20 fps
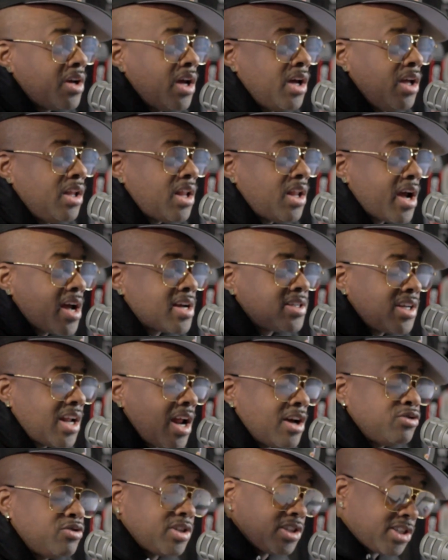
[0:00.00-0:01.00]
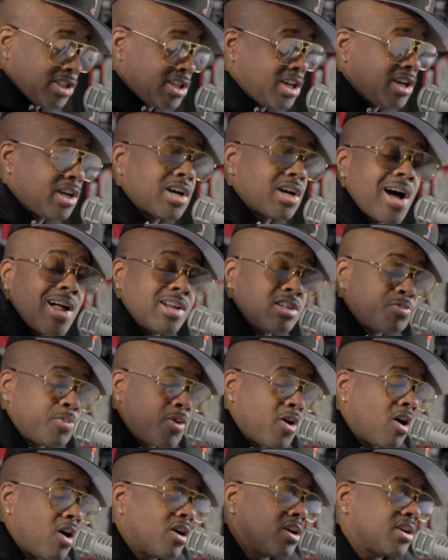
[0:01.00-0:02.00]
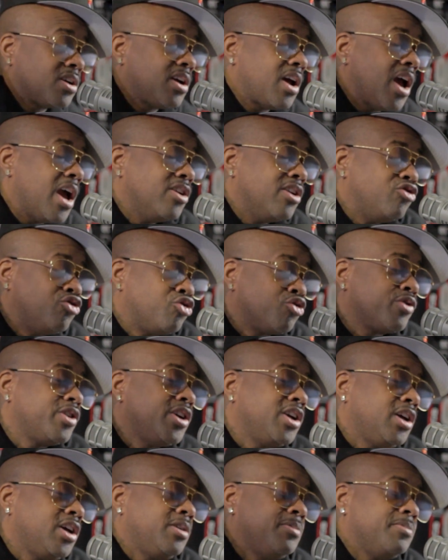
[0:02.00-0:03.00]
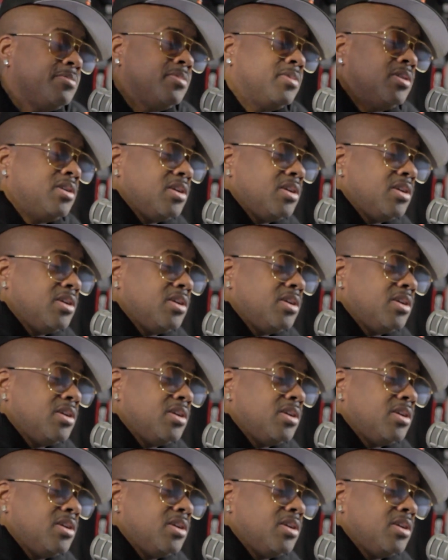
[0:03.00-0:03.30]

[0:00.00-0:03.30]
And like I said, I used to sit in College Park and dream